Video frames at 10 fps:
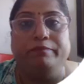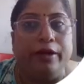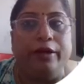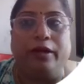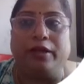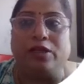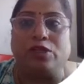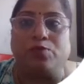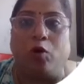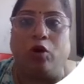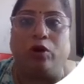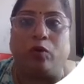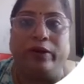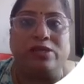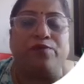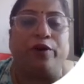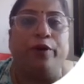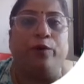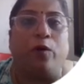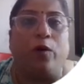There is a small quiz for
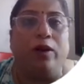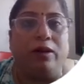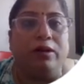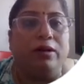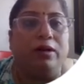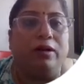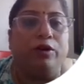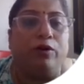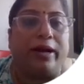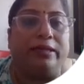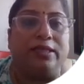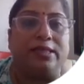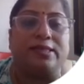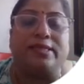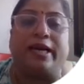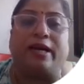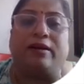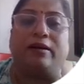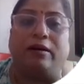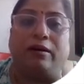you all. You can just take
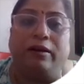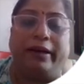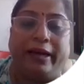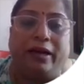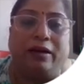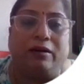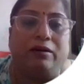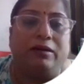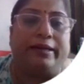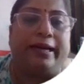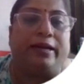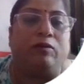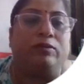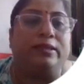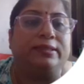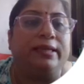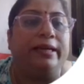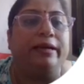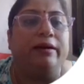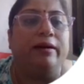a link, take down this
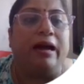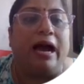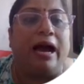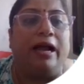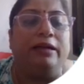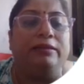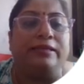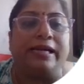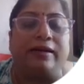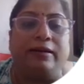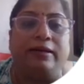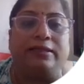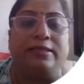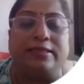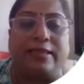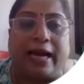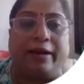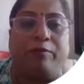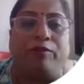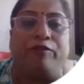link and take a little time
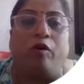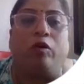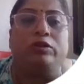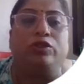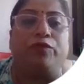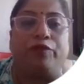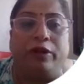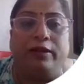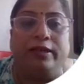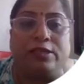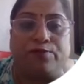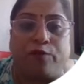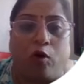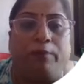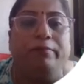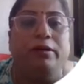of yours to fill this form.